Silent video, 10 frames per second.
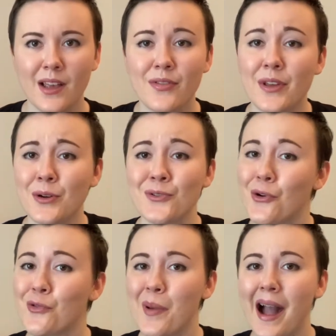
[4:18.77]
Their
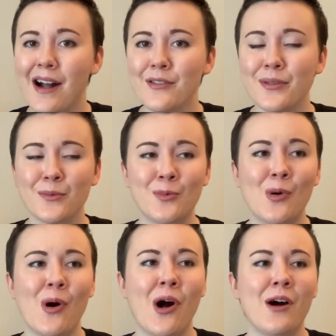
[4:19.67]
growth path
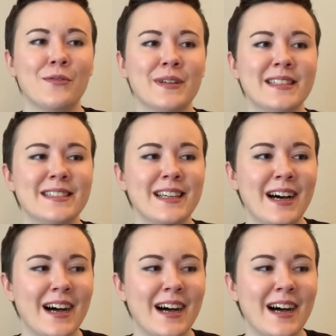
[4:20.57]
will often